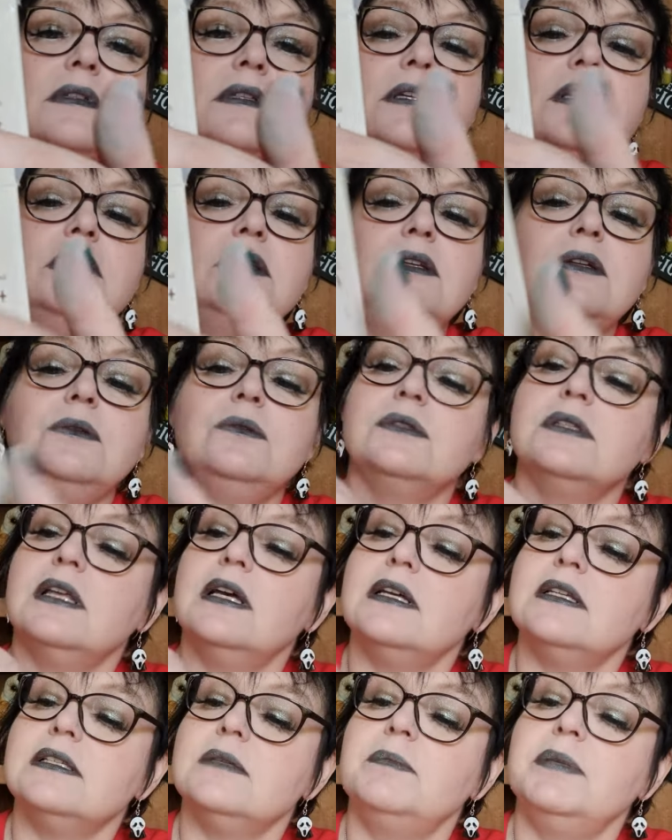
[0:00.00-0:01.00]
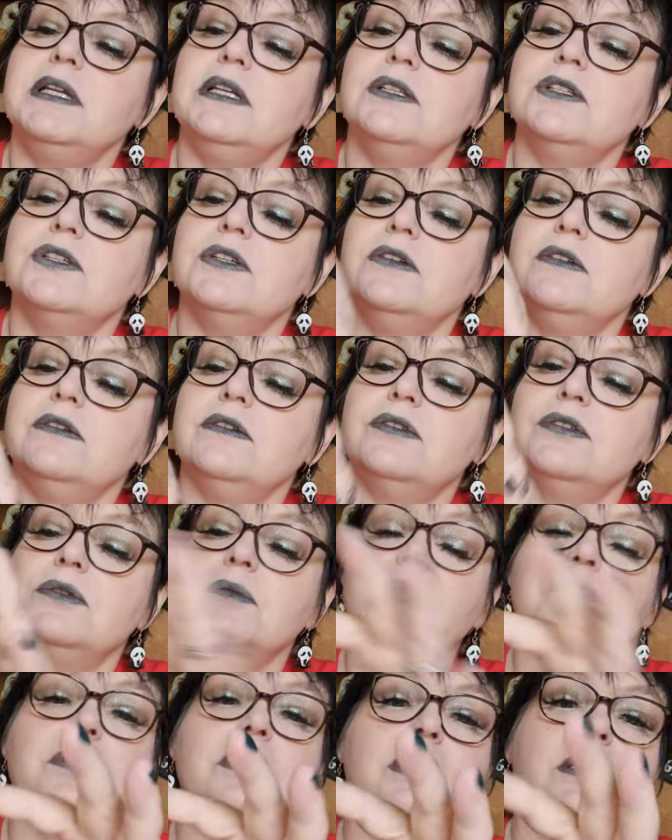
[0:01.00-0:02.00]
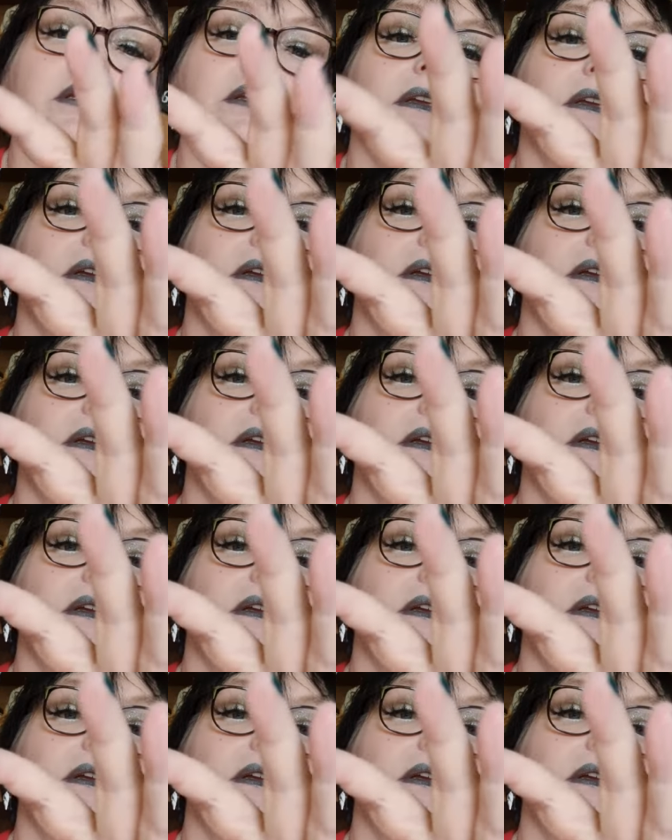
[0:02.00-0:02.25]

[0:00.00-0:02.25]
and use that as a picture or something.